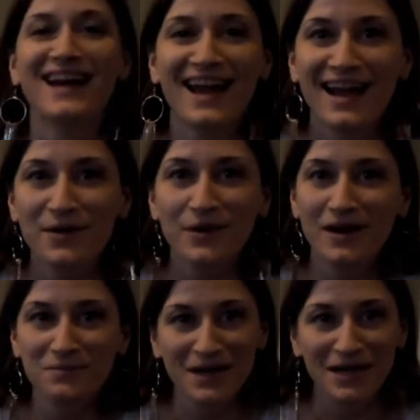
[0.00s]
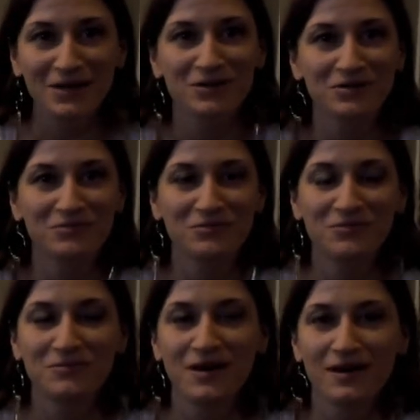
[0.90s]
I hate wearing I
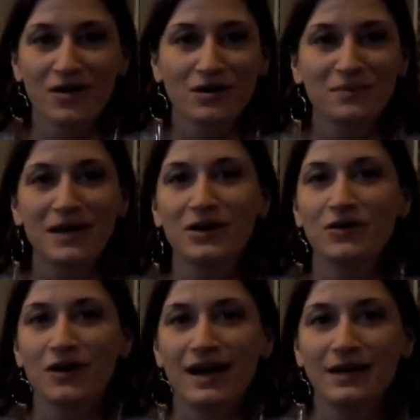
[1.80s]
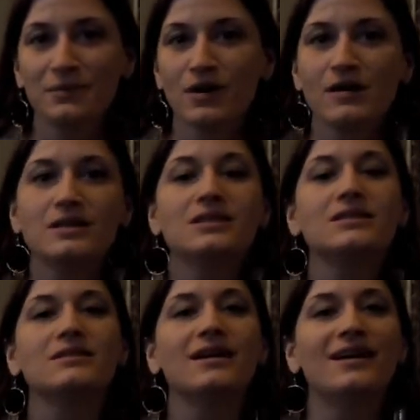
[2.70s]
call them my granny bras.